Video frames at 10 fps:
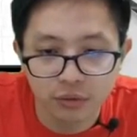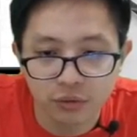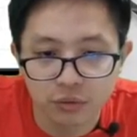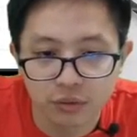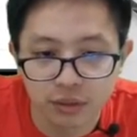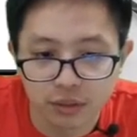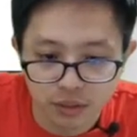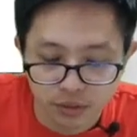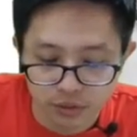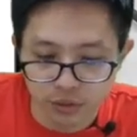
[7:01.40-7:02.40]
do this
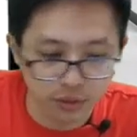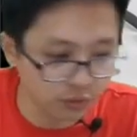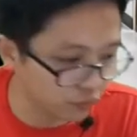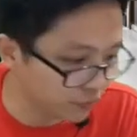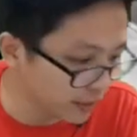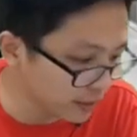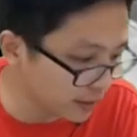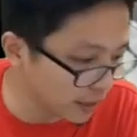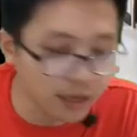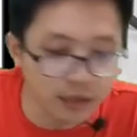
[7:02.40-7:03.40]
so how to find the
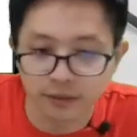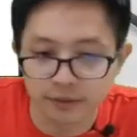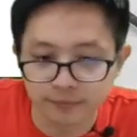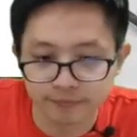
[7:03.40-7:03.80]
r